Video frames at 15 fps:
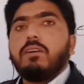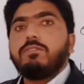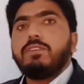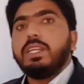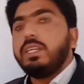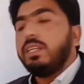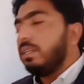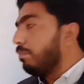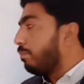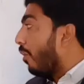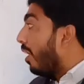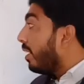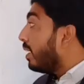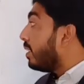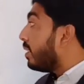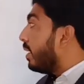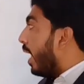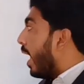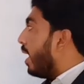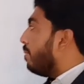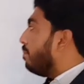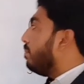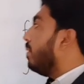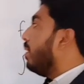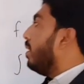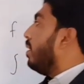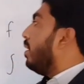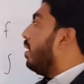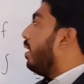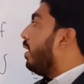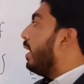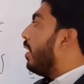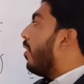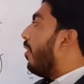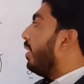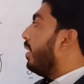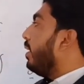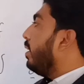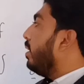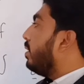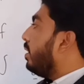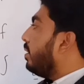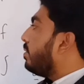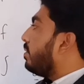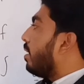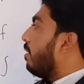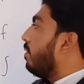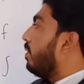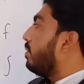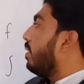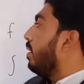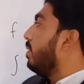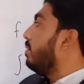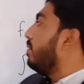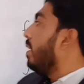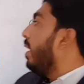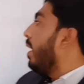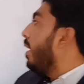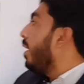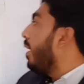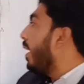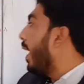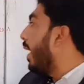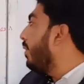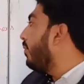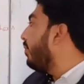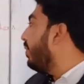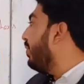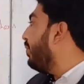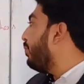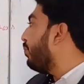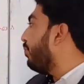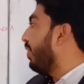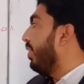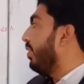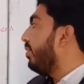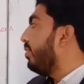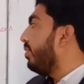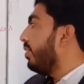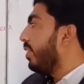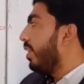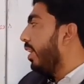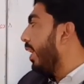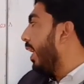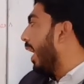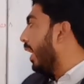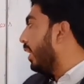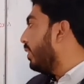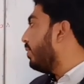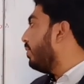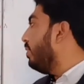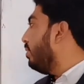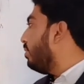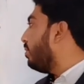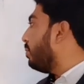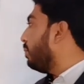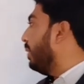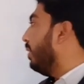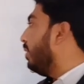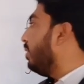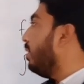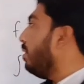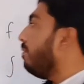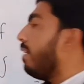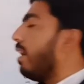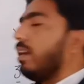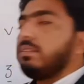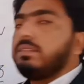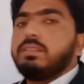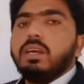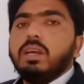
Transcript: very important name regarding this service is Henry Sweet. Henry Sweet. He was